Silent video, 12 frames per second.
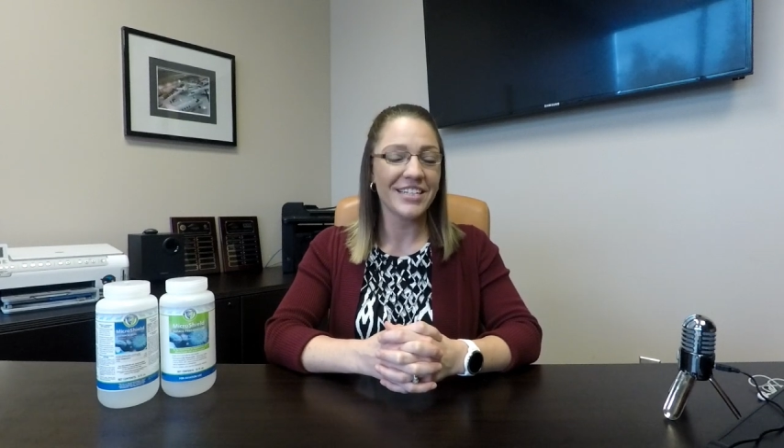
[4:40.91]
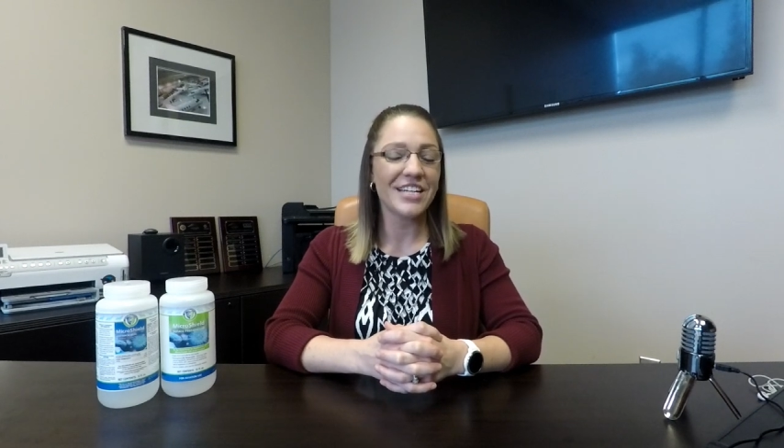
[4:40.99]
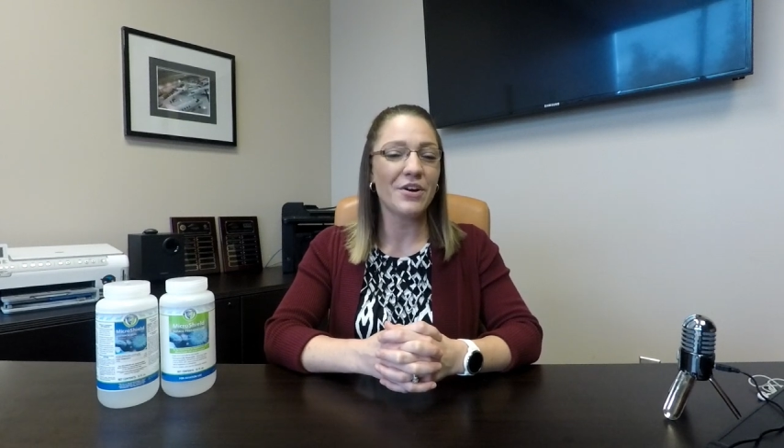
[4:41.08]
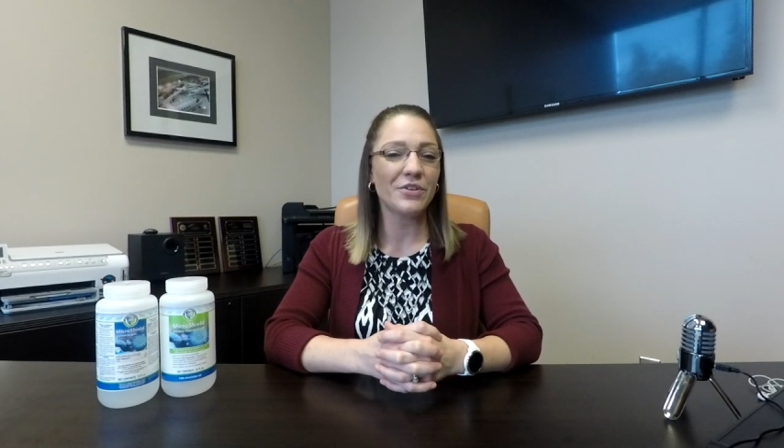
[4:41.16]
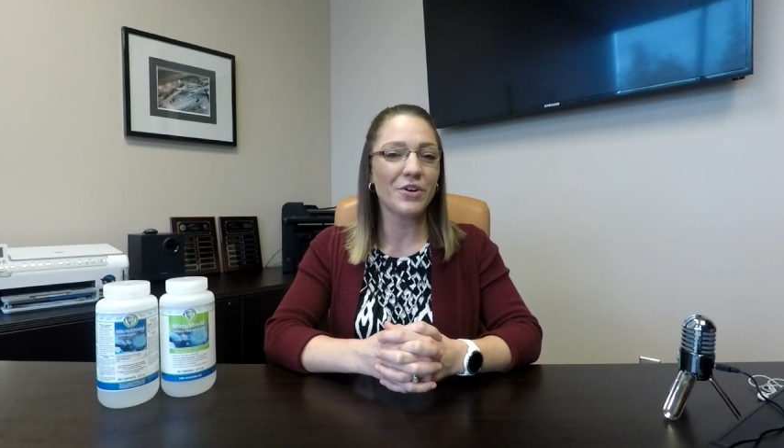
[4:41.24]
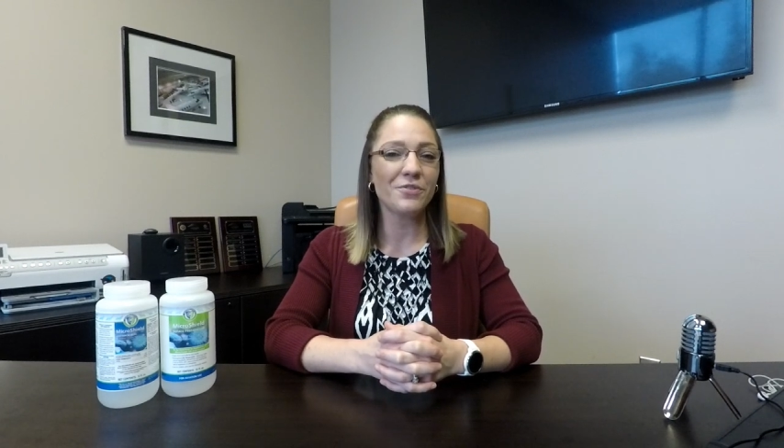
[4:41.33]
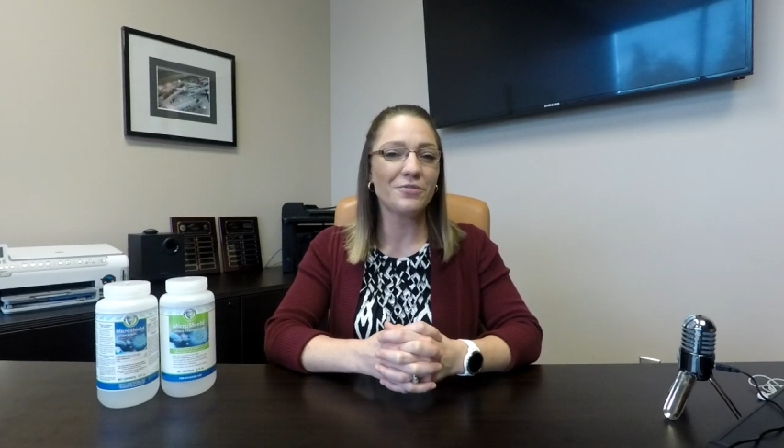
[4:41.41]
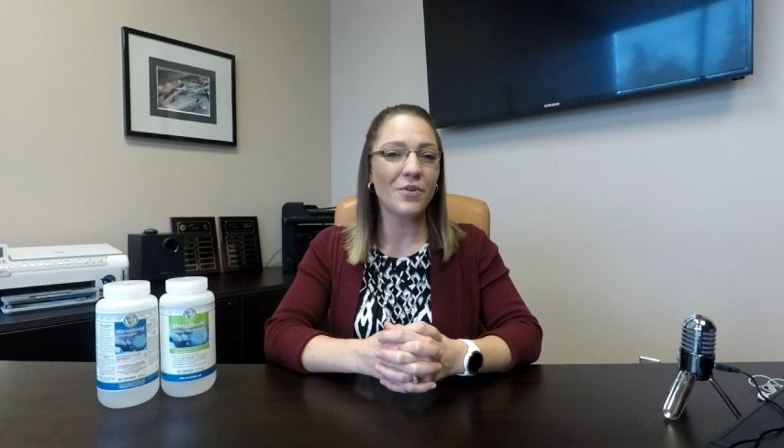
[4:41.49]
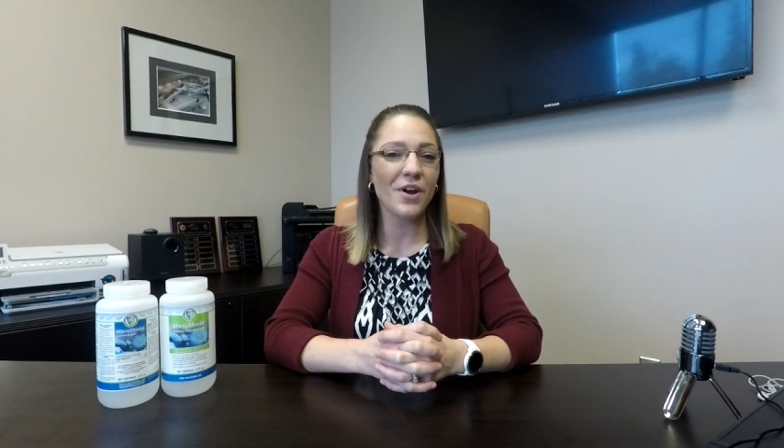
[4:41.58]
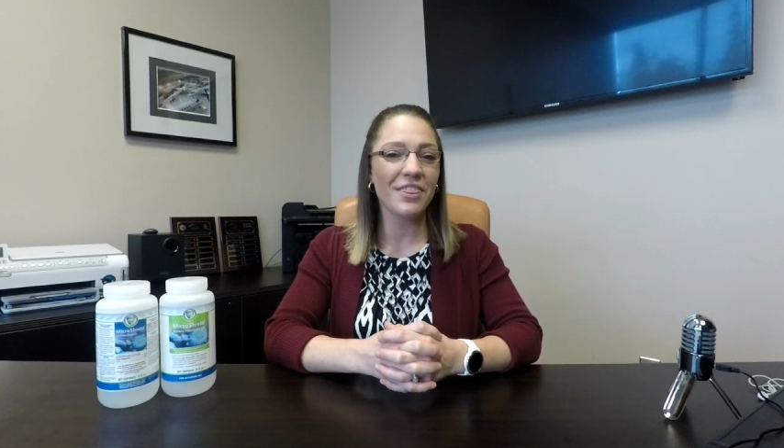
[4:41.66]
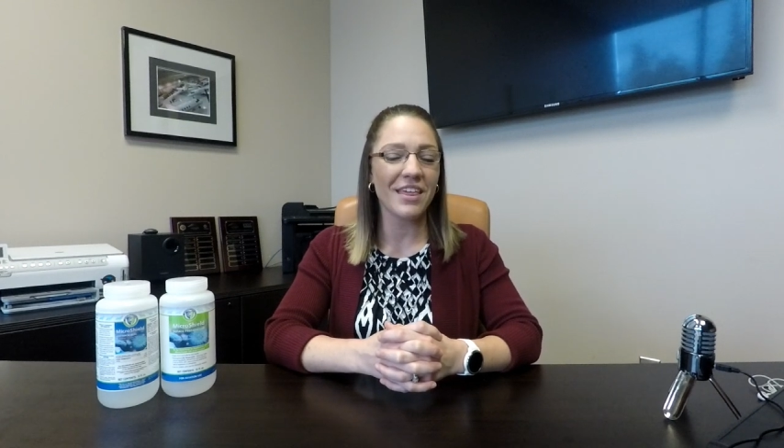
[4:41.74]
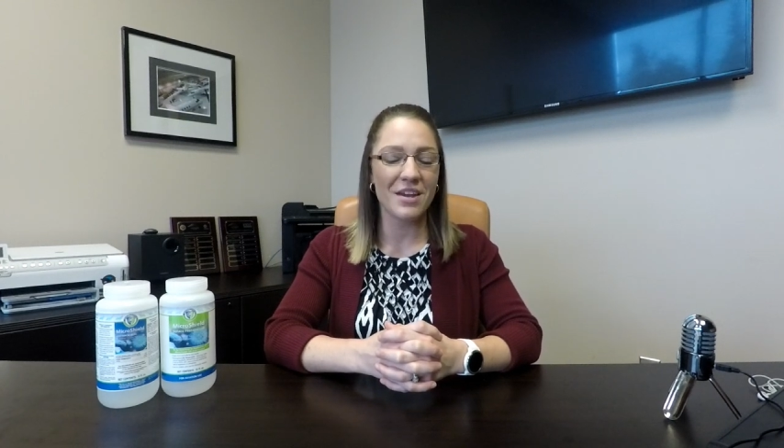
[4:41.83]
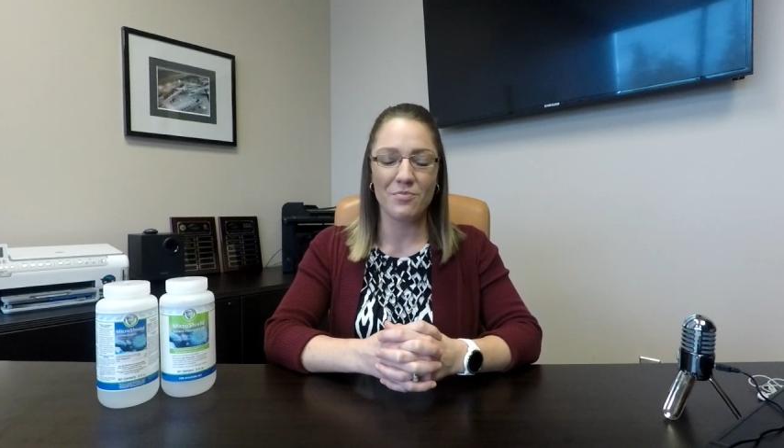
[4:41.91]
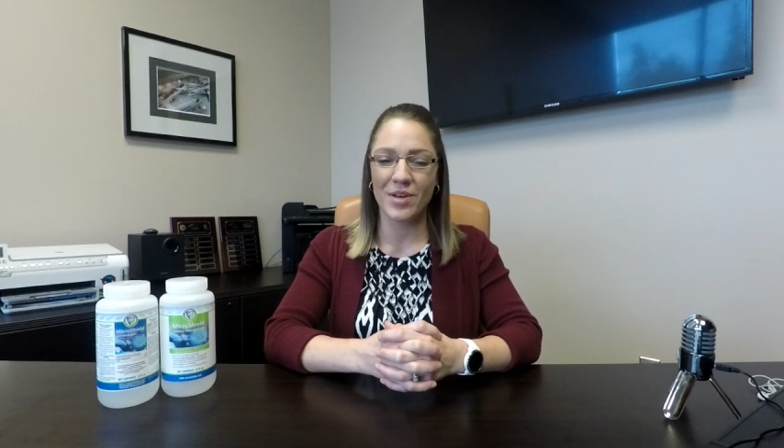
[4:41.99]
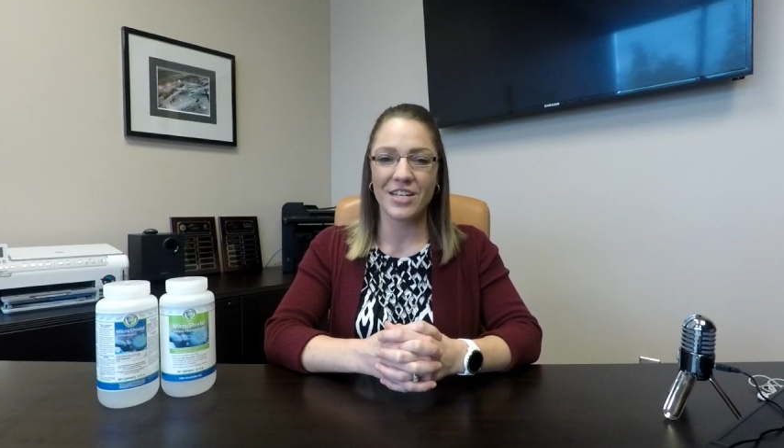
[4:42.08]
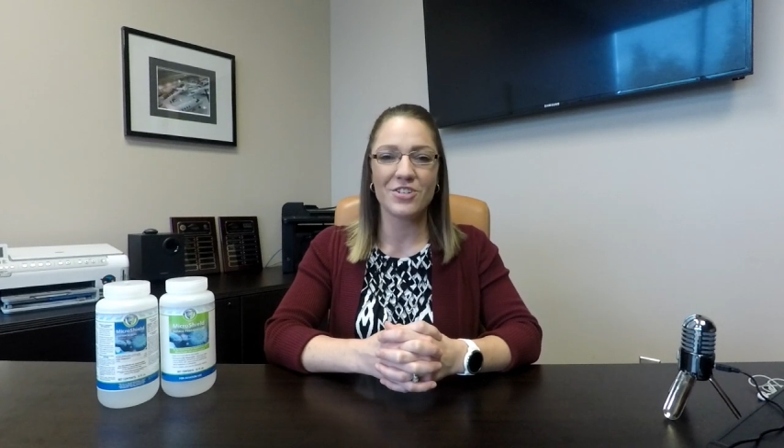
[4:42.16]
Now go forth and be